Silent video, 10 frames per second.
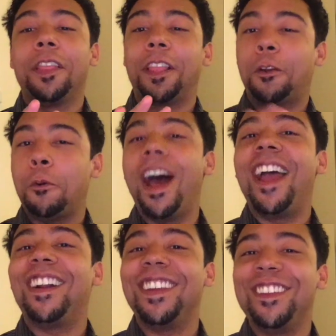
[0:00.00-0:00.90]
The
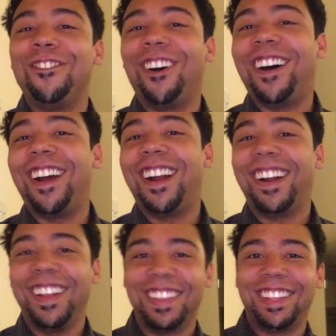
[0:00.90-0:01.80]
quieter you
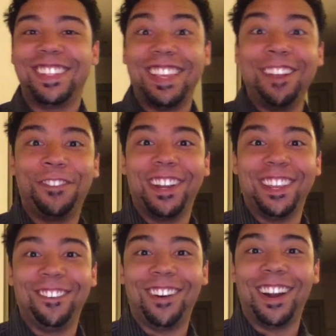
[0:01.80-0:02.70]
are, the safer
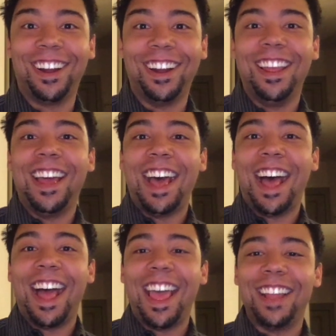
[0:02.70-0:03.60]
you are.
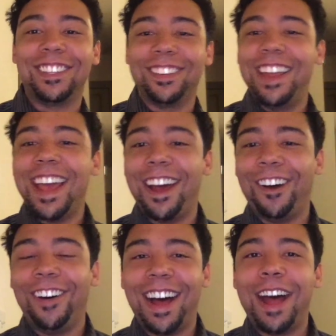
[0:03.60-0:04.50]
And so
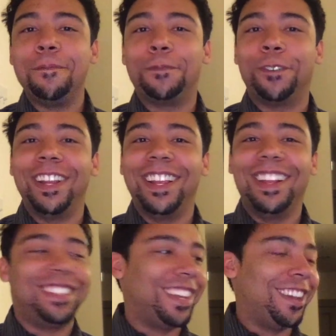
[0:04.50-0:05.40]
now I'm
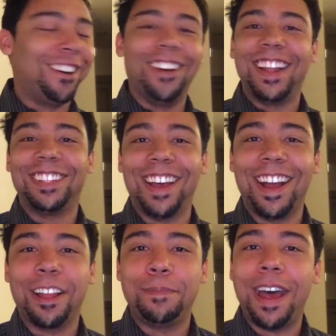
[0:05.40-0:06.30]
free to go and
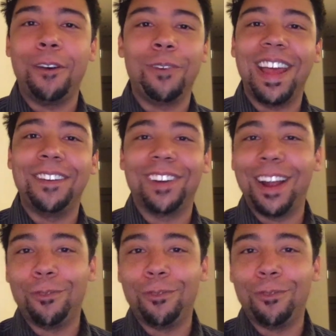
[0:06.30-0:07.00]
talk about whatever I